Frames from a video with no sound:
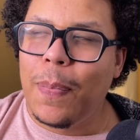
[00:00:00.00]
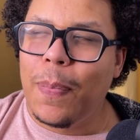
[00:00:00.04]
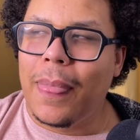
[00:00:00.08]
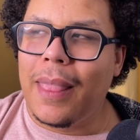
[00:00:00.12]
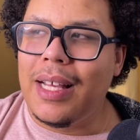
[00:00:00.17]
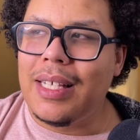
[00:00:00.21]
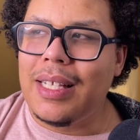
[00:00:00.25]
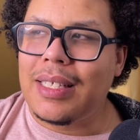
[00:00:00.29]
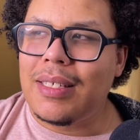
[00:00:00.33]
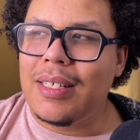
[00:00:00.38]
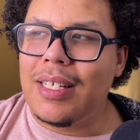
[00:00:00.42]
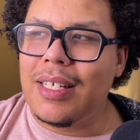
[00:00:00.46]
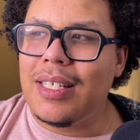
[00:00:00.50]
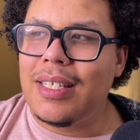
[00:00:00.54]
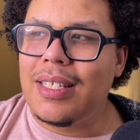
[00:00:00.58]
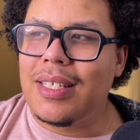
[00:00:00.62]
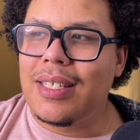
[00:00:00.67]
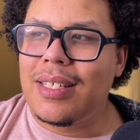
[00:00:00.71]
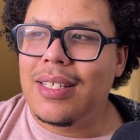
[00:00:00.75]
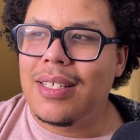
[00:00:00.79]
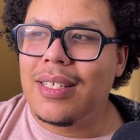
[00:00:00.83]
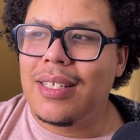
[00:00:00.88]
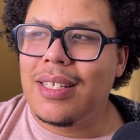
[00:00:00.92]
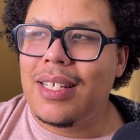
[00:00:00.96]

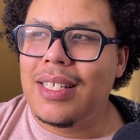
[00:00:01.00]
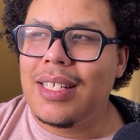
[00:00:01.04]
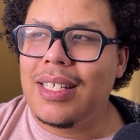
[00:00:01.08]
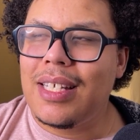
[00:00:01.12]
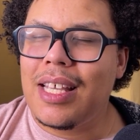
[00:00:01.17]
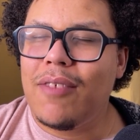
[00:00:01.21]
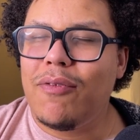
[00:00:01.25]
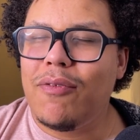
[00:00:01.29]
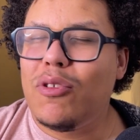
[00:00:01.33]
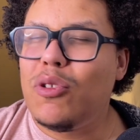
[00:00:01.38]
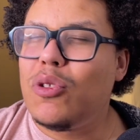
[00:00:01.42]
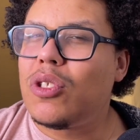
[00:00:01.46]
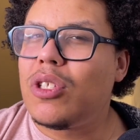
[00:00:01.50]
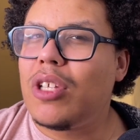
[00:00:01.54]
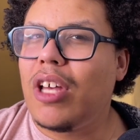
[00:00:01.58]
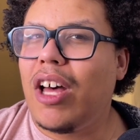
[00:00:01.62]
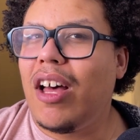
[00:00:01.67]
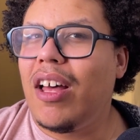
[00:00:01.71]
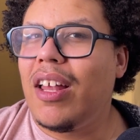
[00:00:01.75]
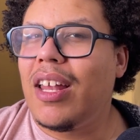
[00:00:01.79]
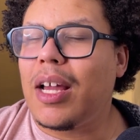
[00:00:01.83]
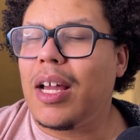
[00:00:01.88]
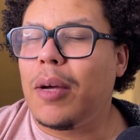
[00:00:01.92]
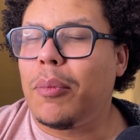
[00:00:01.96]
It's like if you
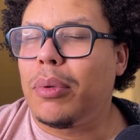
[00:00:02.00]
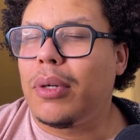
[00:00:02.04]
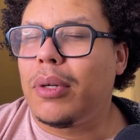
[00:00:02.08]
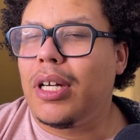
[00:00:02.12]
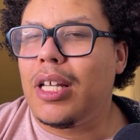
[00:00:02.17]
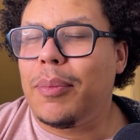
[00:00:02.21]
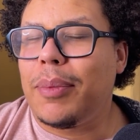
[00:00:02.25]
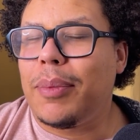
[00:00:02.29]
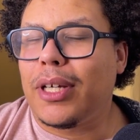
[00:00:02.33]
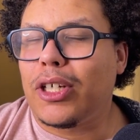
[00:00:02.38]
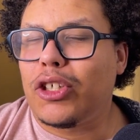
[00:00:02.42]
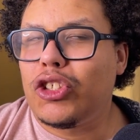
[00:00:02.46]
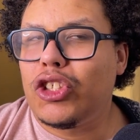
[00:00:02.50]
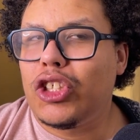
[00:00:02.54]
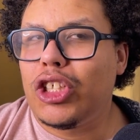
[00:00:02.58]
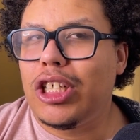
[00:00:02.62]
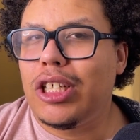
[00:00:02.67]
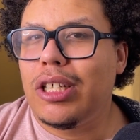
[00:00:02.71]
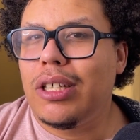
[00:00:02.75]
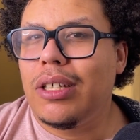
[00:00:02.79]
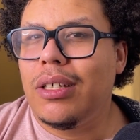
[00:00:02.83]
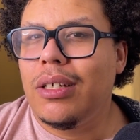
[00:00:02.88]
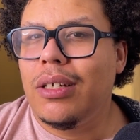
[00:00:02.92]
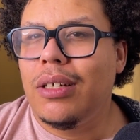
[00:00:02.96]
saw like a pretty
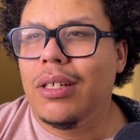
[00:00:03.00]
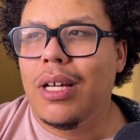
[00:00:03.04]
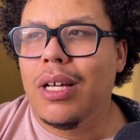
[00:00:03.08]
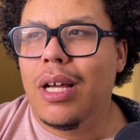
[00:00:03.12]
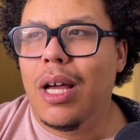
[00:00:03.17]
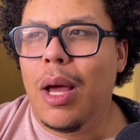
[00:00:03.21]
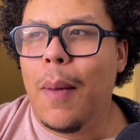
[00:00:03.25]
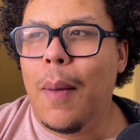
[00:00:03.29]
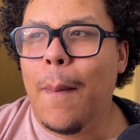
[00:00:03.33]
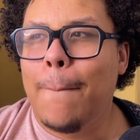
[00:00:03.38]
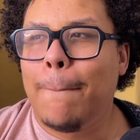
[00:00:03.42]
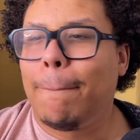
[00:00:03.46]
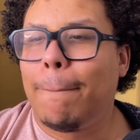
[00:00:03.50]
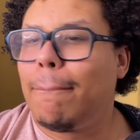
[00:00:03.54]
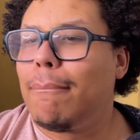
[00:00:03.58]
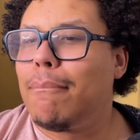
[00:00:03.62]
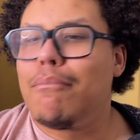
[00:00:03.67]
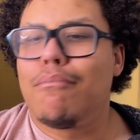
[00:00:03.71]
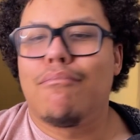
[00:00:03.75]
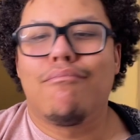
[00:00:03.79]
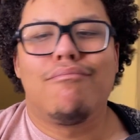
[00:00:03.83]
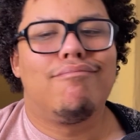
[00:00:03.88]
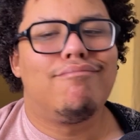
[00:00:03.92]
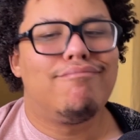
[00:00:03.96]
picture
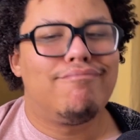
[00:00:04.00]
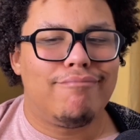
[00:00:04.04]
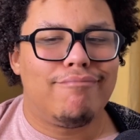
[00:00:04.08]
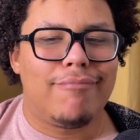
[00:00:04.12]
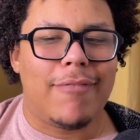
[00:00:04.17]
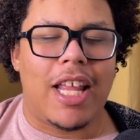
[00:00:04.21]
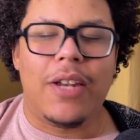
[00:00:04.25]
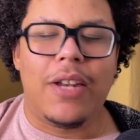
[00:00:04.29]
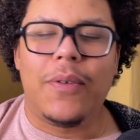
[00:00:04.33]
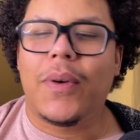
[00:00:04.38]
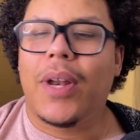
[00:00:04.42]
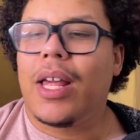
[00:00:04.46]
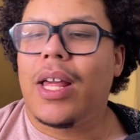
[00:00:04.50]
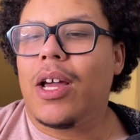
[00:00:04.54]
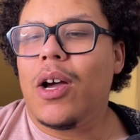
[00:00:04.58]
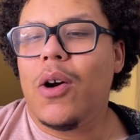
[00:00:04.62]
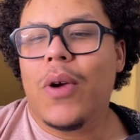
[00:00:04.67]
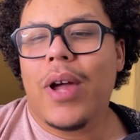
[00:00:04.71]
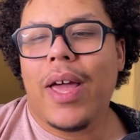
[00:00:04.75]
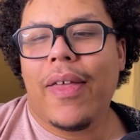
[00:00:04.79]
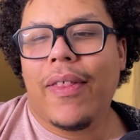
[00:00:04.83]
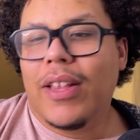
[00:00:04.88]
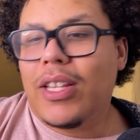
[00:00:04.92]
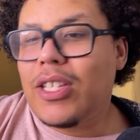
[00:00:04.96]
and you were like,
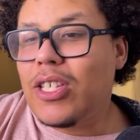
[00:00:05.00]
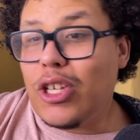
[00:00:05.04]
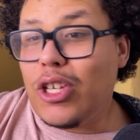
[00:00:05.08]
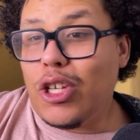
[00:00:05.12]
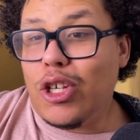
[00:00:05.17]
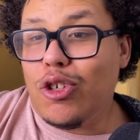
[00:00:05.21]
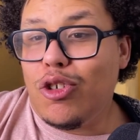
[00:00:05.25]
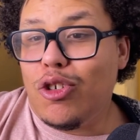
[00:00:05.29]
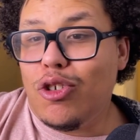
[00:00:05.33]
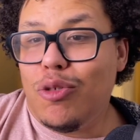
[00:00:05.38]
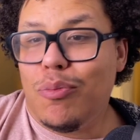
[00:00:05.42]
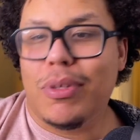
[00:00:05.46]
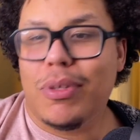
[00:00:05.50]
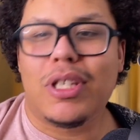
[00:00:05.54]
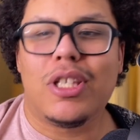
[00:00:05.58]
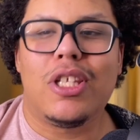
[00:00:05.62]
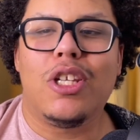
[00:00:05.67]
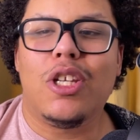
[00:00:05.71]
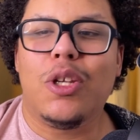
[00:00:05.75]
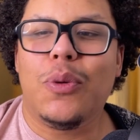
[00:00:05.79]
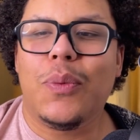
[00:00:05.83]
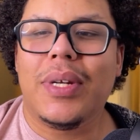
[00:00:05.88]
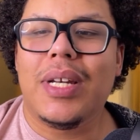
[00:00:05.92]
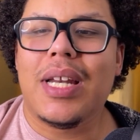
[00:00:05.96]
okay, that's cute, but then
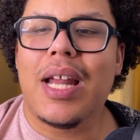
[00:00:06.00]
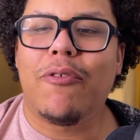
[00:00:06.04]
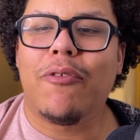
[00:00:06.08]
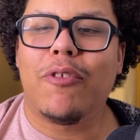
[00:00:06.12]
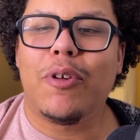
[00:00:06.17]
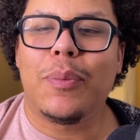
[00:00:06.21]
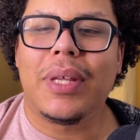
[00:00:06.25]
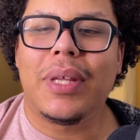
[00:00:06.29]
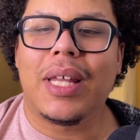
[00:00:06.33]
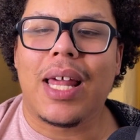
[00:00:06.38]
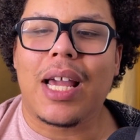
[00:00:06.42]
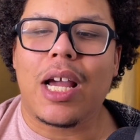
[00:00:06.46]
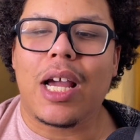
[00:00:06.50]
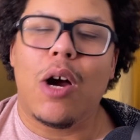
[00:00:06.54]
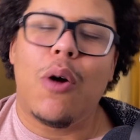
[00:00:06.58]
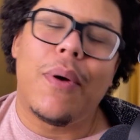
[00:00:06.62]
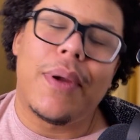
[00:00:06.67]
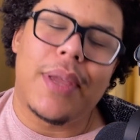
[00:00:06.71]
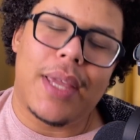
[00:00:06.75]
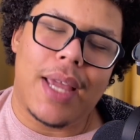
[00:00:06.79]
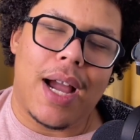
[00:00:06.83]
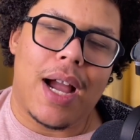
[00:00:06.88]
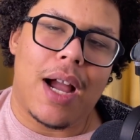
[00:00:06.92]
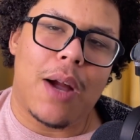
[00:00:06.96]
you would never be like, oh
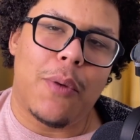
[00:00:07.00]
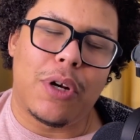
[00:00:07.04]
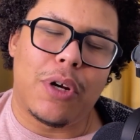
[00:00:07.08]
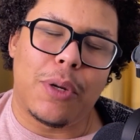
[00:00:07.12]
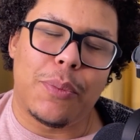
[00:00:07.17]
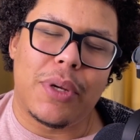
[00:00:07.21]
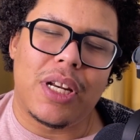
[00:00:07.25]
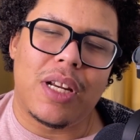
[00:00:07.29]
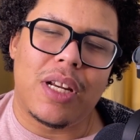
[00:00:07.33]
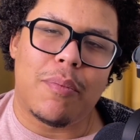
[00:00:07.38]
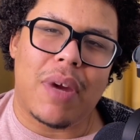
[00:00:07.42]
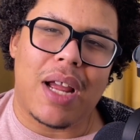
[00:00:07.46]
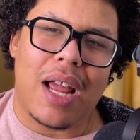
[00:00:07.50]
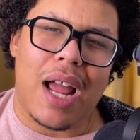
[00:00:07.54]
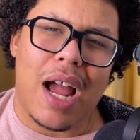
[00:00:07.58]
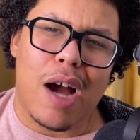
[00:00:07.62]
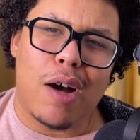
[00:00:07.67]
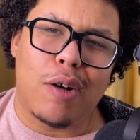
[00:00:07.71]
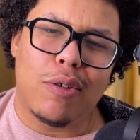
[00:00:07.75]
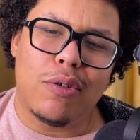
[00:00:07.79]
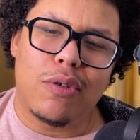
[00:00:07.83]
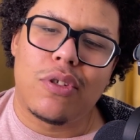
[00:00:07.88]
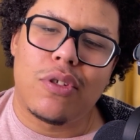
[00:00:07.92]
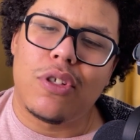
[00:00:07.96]
yeah, I want to put it in my
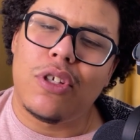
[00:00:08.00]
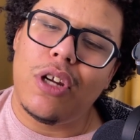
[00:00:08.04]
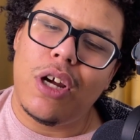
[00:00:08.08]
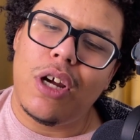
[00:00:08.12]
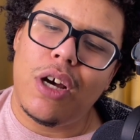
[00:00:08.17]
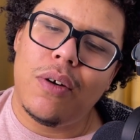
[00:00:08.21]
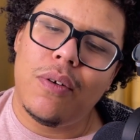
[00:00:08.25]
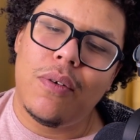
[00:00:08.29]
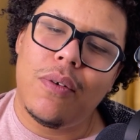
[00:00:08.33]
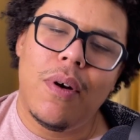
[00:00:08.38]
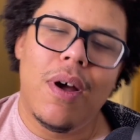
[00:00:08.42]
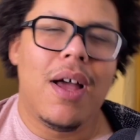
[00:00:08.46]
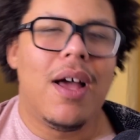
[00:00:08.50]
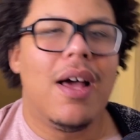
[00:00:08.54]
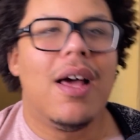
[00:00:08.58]
house, you know?